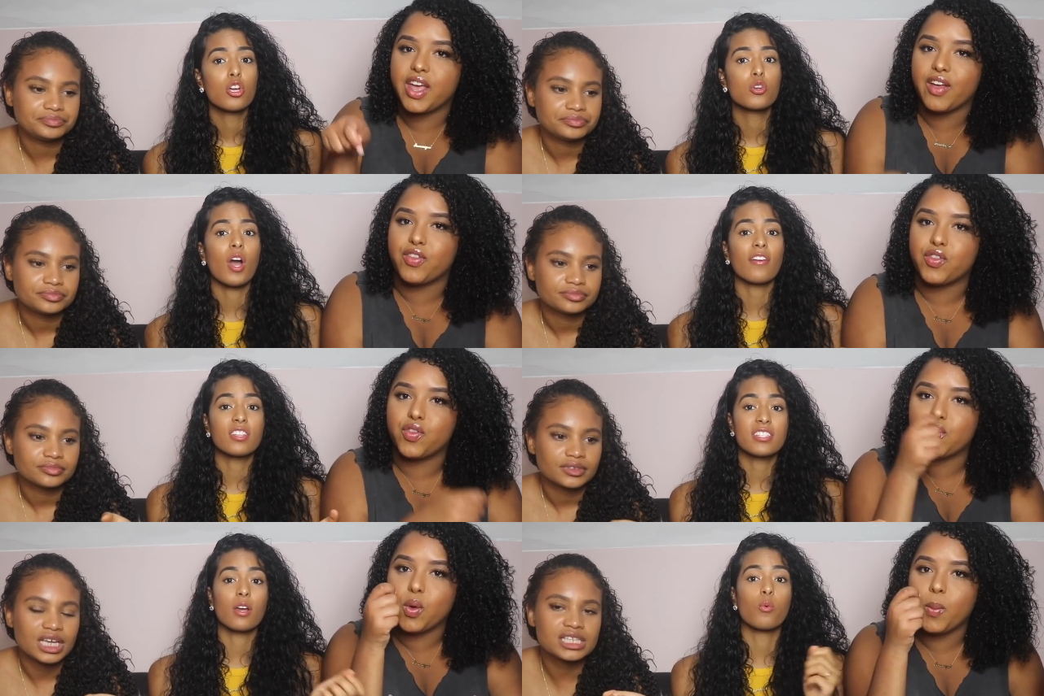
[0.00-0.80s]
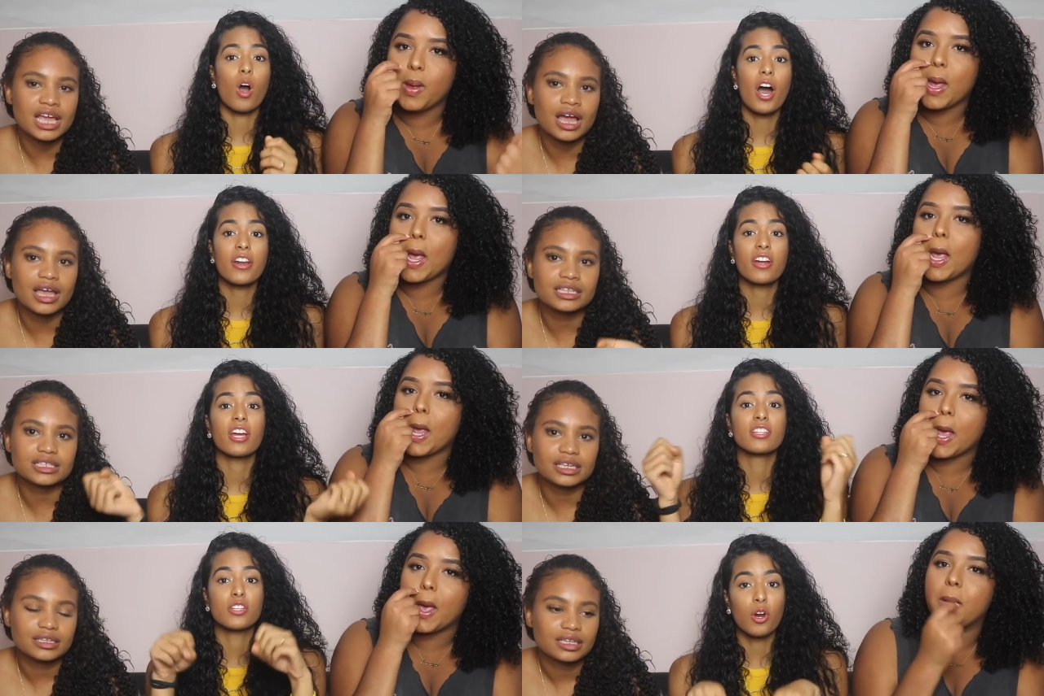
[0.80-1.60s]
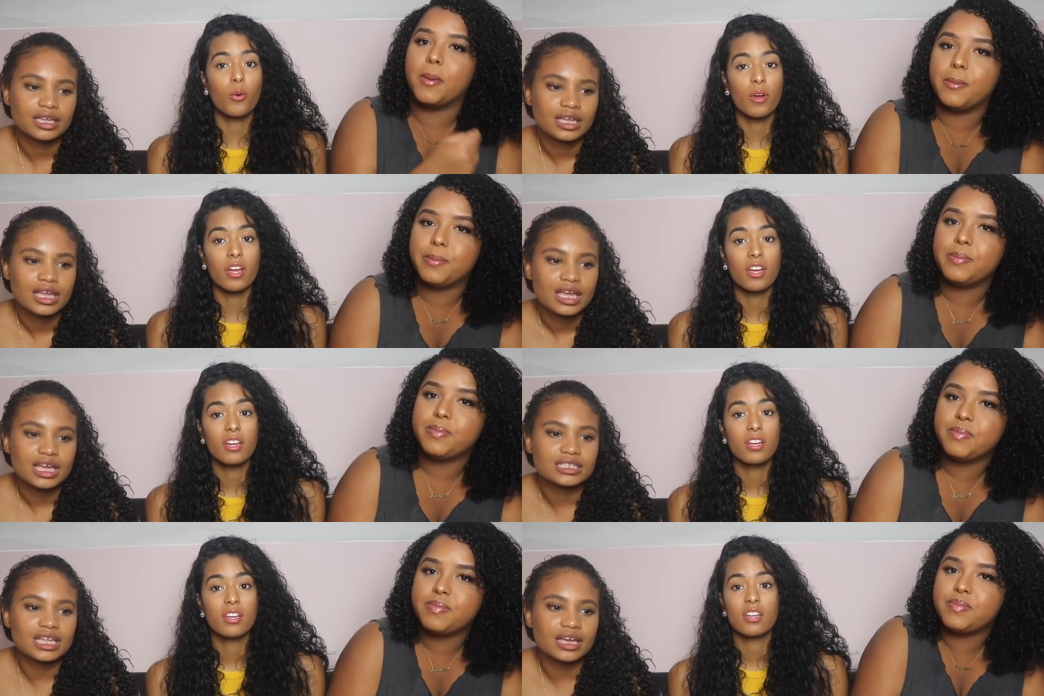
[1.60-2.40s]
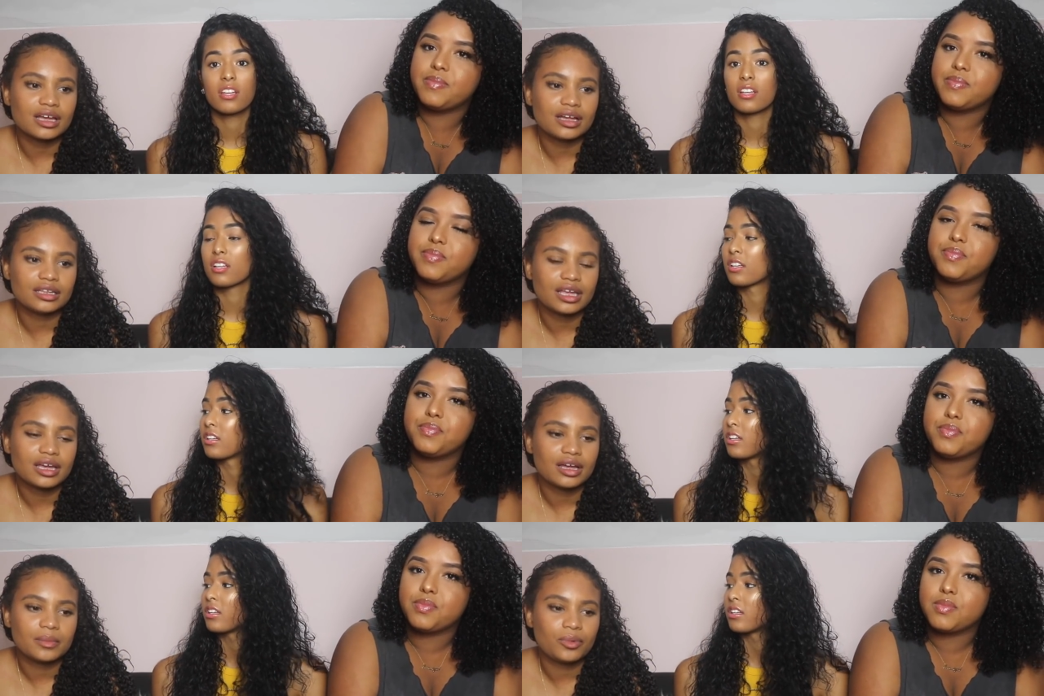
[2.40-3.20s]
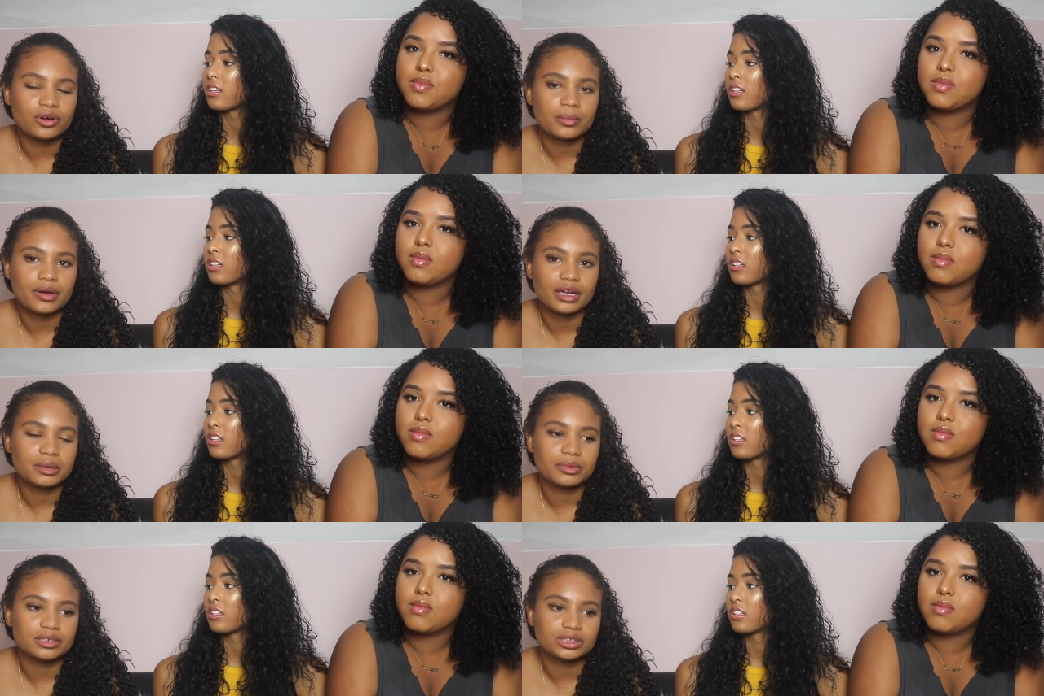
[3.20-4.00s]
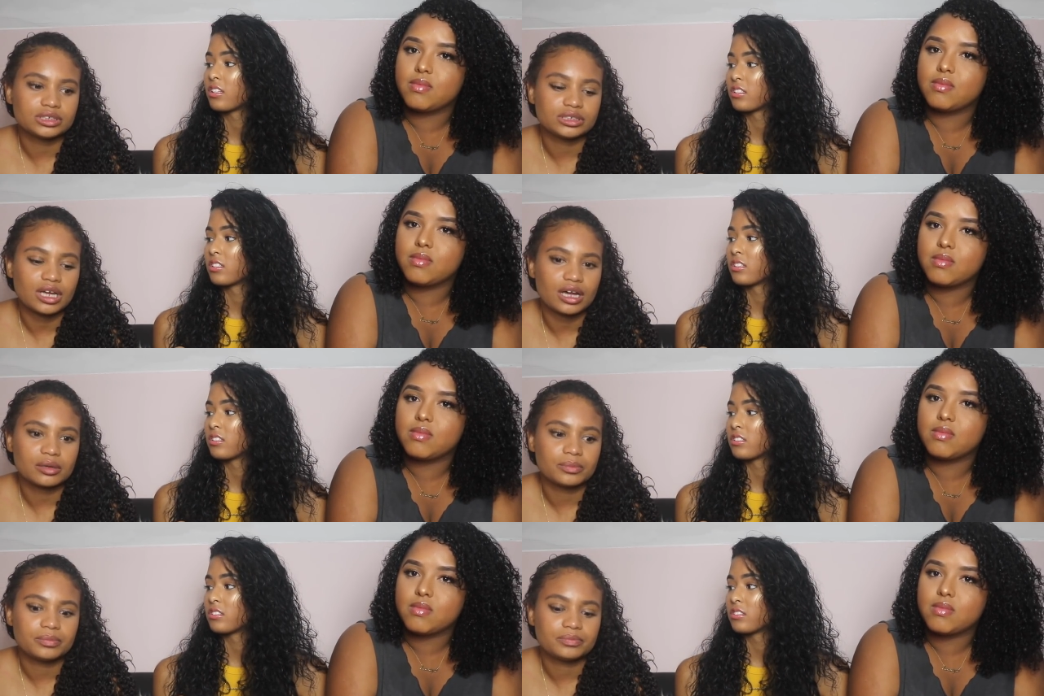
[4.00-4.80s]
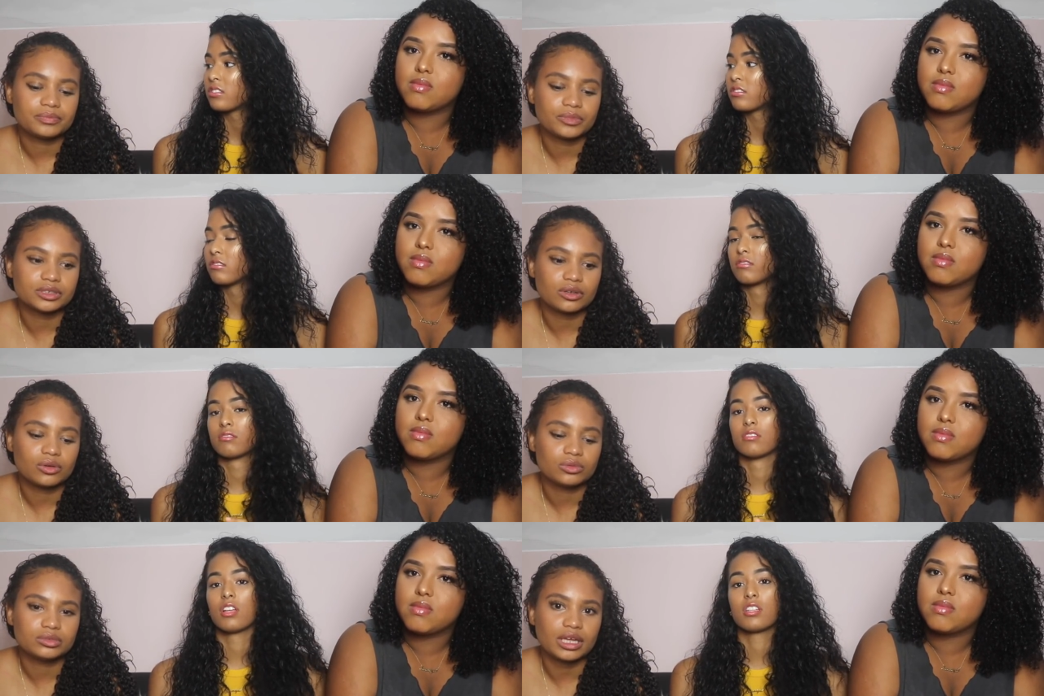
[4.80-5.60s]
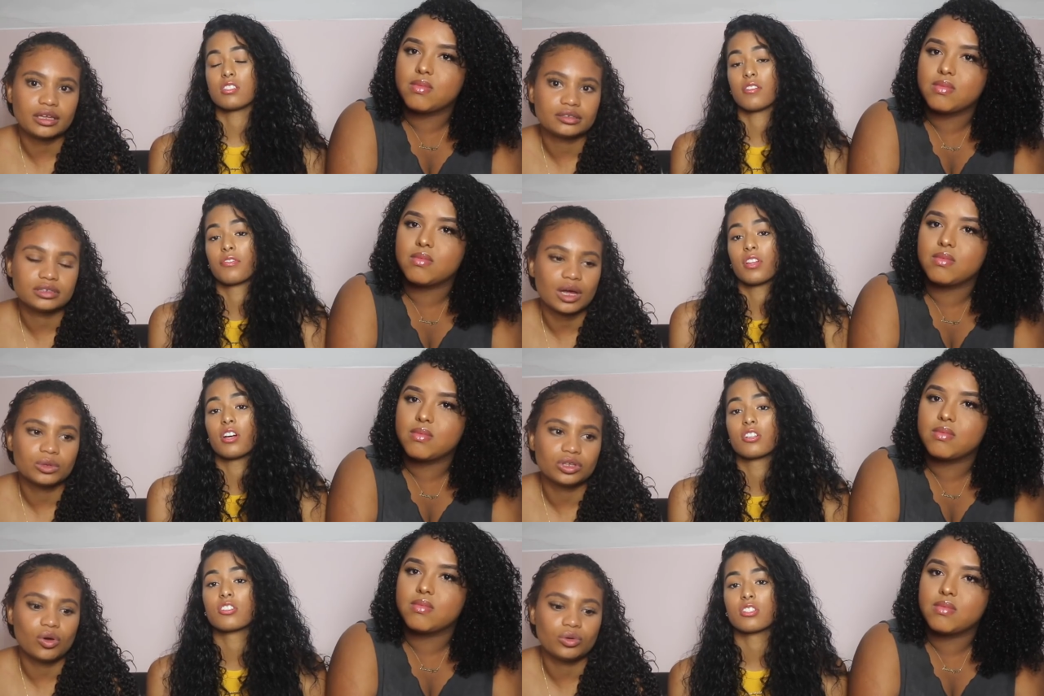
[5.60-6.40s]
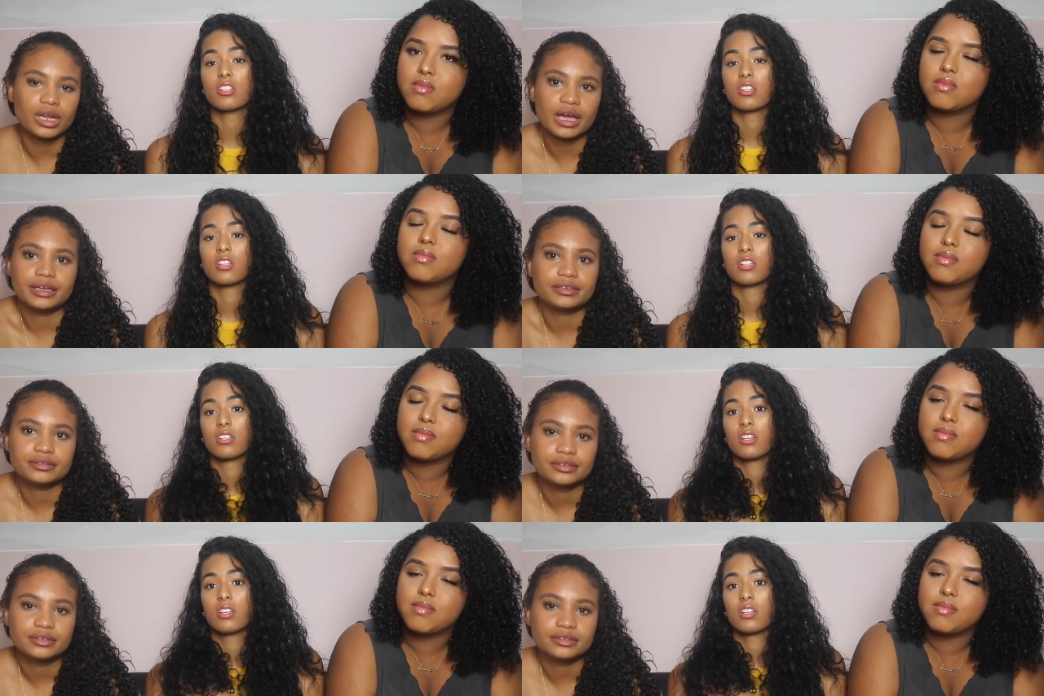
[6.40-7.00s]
Speaker 1: take, you have to take water like a, and yeah. throw it. It's like a like a porta potty, but just not a, with the whole. It doesn't flush. with the whole nine.